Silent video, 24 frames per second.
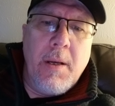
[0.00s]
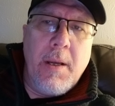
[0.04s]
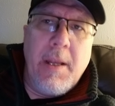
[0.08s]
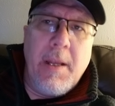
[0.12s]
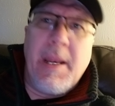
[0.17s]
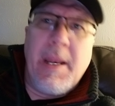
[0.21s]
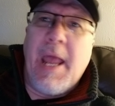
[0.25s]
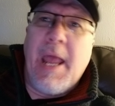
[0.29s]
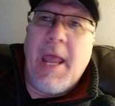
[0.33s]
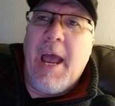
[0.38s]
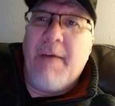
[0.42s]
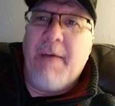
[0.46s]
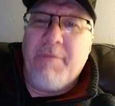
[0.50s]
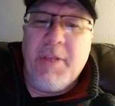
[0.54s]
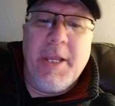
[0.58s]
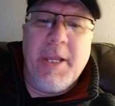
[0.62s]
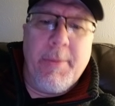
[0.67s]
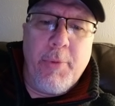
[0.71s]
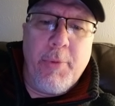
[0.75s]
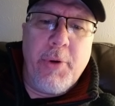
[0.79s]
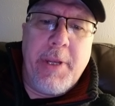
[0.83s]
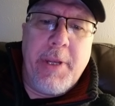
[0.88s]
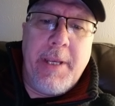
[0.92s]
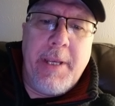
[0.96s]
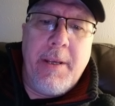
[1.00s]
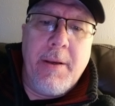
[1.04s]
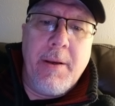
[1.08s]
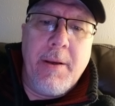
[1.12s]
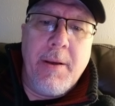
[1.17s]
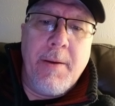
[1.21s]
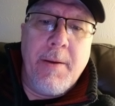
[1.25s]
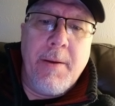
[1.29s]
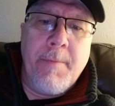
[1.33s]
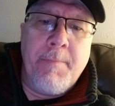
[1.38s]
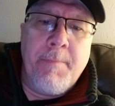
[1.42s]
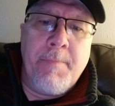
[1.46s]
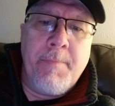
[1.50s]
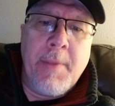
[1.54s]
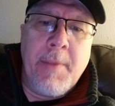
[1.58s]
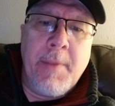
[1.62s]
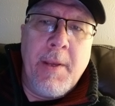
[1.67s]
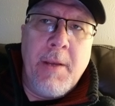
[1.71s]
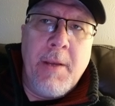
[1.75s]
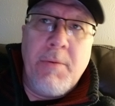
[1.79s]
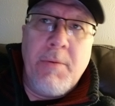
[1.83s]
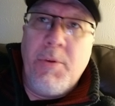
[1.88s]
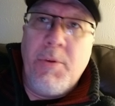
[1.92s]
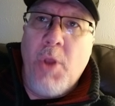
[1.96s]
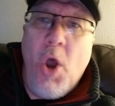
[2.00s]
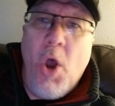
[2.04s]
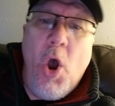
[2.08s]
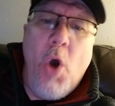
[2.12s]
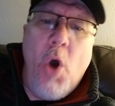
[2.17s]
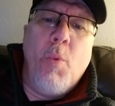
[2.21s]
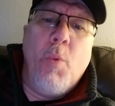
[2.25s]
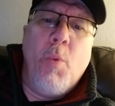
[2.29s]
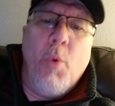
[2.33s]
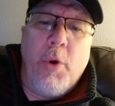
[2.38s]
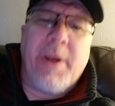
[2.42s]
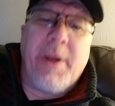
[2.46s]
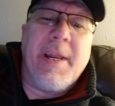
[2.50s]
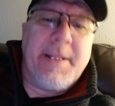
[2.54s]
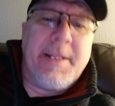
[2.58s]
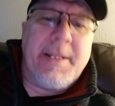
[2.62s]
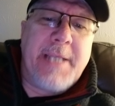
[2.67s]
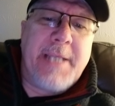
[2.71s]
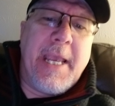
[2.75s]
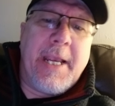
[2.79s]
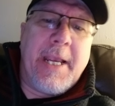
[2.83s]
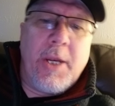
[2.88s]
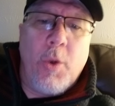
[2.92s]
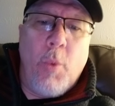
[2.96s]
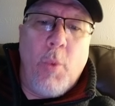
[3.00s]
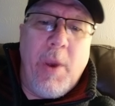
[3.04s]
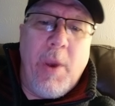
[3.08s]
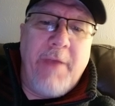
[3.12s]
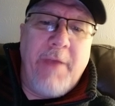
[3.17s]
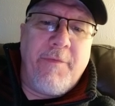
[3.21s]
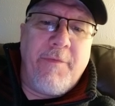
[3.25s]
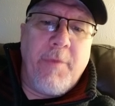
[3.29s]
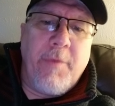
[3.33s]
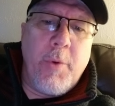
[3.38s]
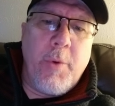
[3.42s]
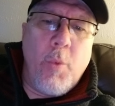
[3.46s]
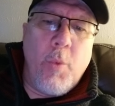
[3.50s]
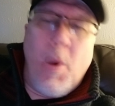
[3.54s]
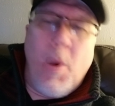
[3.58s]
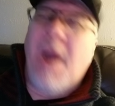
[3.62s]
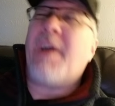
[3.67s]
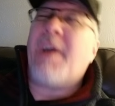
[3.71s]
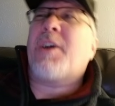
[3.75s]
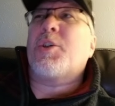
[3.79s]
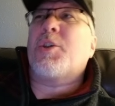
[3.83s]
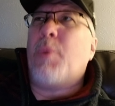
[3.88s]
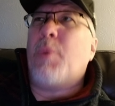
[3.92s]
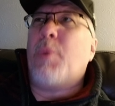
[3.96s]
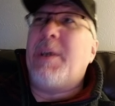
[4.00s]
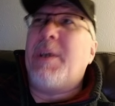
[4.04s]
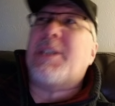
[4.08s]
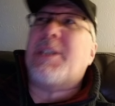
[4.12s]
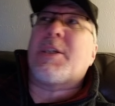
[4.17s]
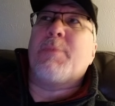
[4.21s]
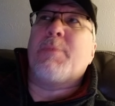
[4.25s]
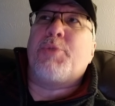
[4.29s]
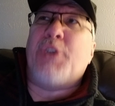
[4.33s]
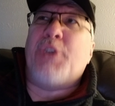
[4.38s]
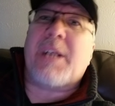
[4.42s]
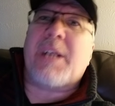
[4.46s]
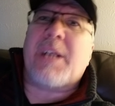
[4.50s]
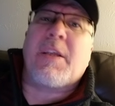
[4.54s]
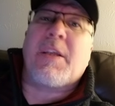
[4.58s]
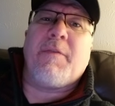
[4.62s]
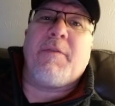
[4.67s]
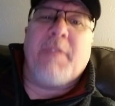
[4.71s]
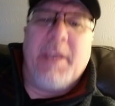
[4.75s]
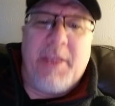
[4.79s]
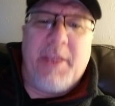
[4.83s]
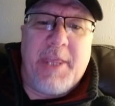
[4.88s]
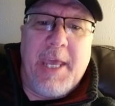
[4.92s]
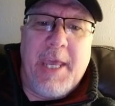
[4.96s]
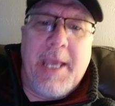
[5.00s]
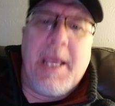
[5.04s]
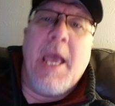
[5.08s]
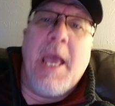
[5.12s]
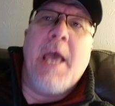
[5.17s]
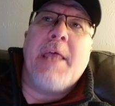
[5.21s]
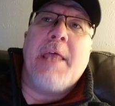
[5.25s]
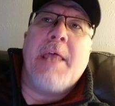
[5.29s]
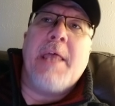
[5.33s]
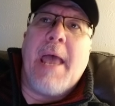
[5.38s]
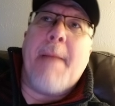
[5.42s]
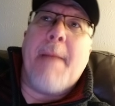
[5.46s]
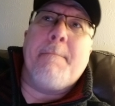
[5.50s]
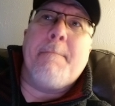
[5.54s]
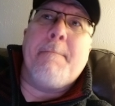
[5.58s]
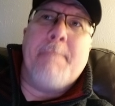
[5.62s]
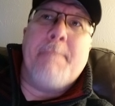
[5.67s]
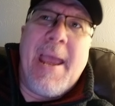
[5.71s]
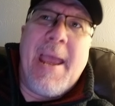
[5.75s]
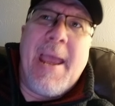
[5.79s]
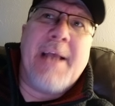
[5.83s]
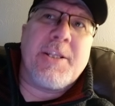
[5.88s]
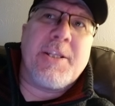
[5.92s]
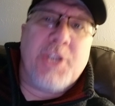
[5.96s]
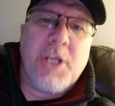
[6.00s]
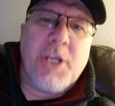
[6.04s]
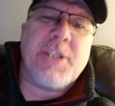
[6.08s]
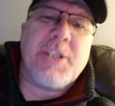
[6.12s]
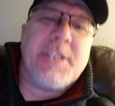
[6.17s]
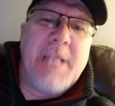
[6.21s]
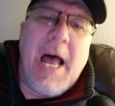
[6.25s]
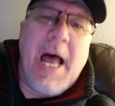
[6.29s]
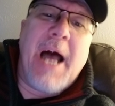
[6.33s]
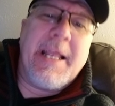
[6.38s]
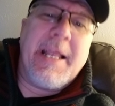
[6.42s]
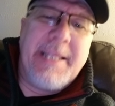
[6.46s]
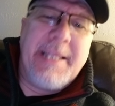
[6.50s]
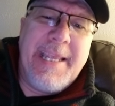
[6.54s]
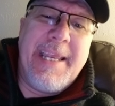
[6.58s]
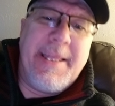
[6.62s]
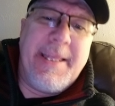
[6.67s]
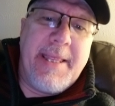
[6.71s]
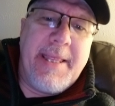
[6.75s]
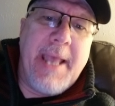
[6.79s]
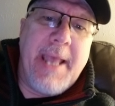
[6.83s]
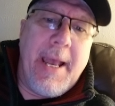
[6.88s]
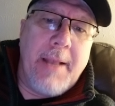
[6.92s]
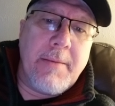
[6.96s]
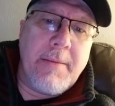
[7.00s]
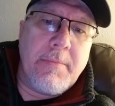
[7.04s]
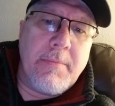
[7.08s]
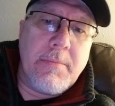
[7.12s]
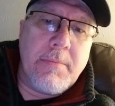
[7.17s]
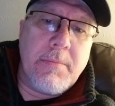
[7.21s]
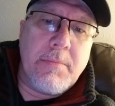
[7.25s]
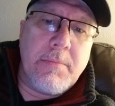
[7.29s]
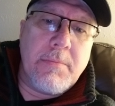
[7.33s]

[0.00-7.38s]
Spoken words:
and have liberty? No, we're going to take it away from you. Why? Because we subjectively think that man does not need that.